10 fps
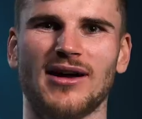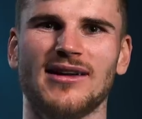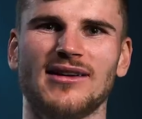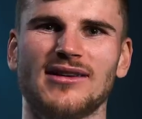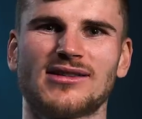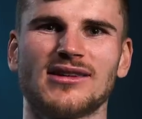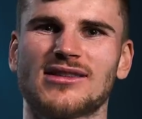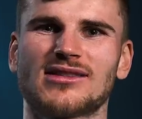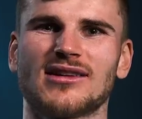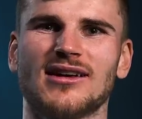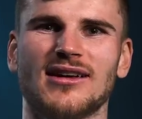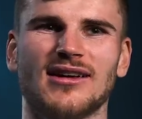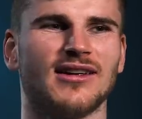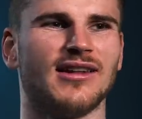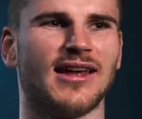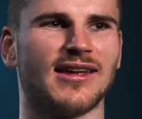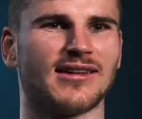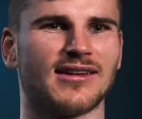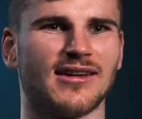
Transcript: but is this uh, like